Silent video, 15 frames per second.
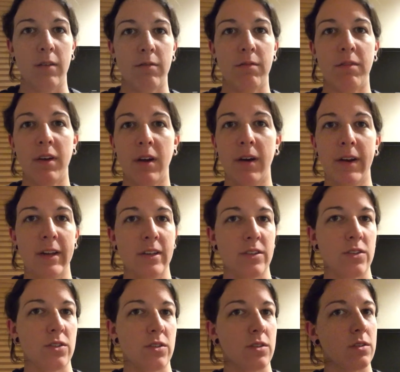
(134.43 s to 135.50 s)

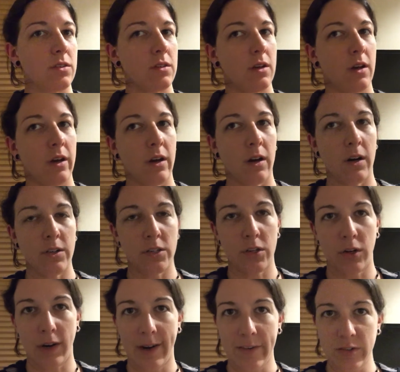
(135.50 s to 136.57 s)
various arts
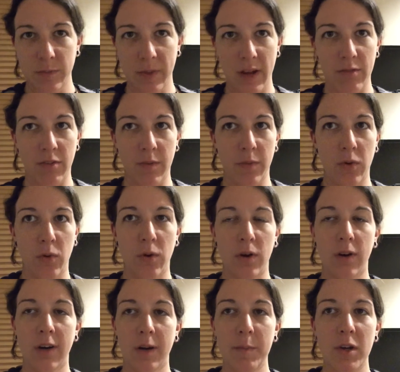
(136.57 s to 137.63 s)
and crafts made from the
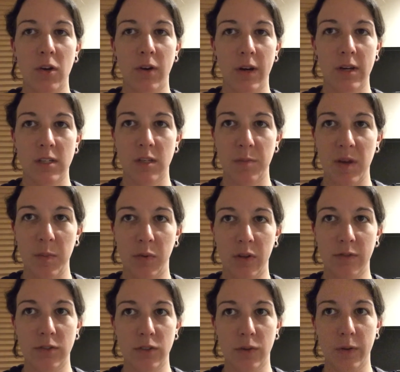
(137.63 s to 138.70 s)
origami cranes that people
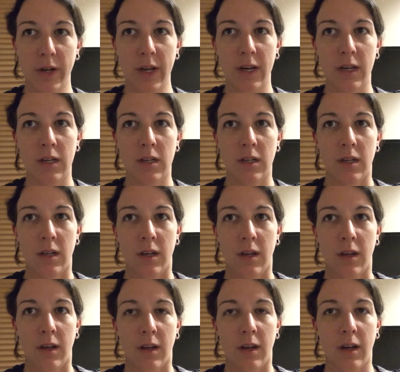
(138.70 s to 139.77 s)
have donated.
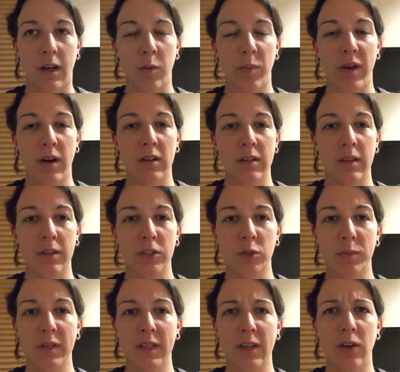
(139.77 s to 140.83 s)
Apparently there's
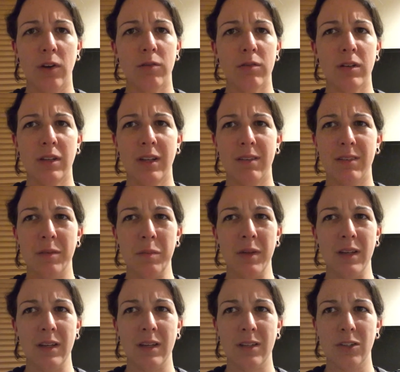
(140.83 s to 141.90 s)
been like over 11
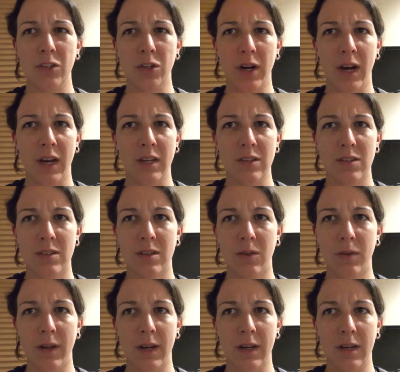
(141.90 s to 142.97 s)
million cranes
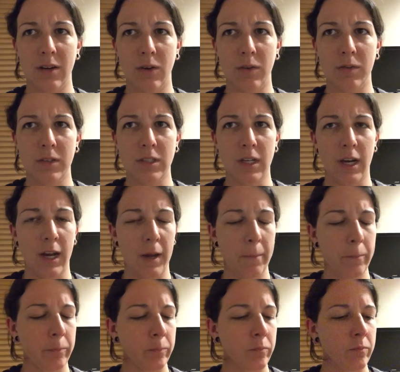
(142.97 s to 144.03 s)
donated over
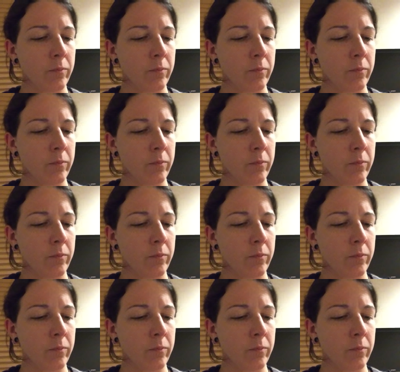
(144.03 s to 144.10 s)
time.